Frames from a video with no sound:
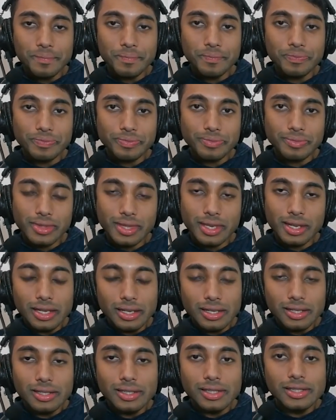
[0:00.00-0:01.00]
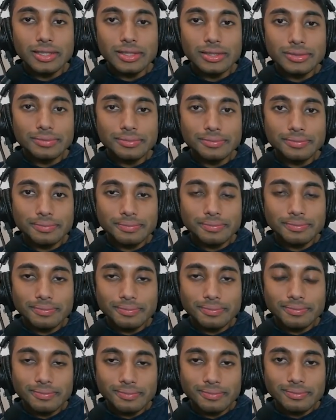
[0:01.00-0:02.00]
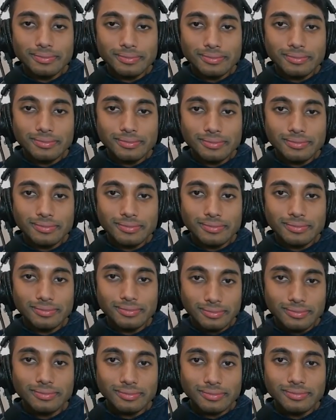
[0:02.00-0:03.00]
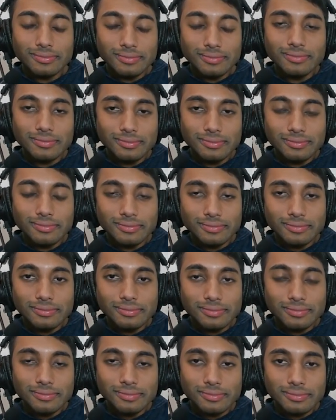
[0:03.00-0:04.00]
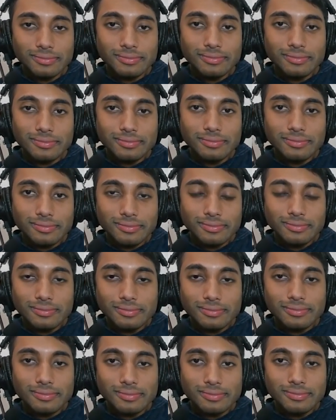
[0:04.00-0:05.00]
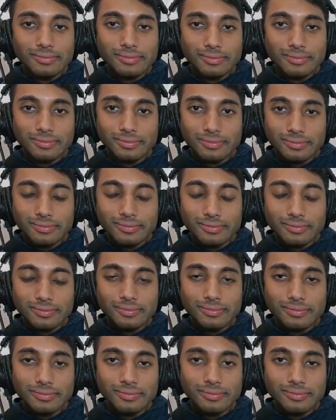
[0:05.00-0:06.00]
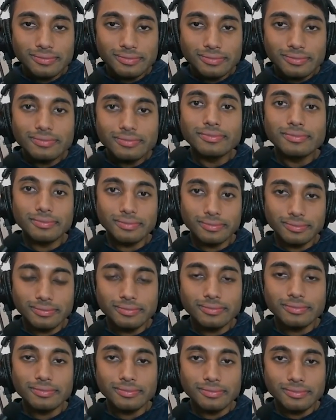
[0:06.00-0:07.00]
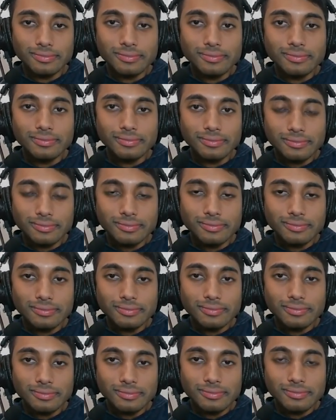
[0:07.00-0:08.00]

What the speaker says: No words are spoken by the person on screen.